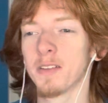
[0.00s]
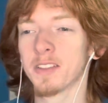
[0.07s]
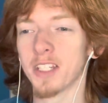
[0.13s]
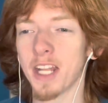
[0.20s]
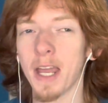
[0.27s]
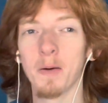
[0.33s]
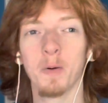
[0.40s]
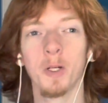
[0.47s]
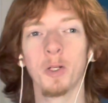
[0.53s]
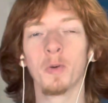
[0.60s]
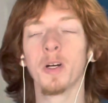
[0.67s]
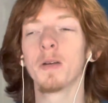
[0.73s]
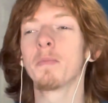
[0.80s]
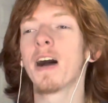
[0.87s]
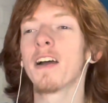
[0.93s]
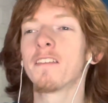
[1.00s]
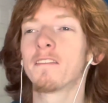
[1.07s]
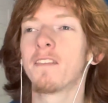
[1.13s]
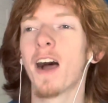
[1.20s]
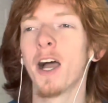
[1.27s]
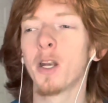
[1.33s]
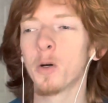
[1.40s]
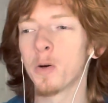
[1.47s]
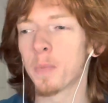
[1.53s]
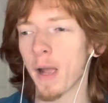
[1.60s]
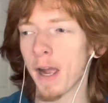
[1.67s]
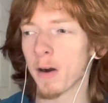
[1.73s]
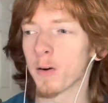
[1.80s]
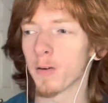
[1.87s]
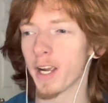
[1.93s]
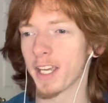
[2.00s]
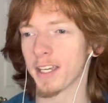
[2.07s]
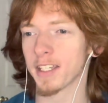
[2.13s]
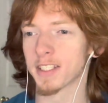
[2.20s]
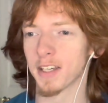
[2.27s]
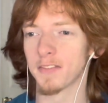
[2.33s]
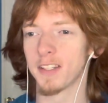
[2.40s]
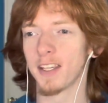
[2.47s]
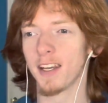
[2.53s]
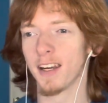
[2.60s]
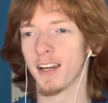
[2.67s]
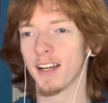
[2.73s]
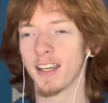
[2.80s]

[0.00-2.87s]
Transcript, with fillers: Today we're doing my final power rankings of the year.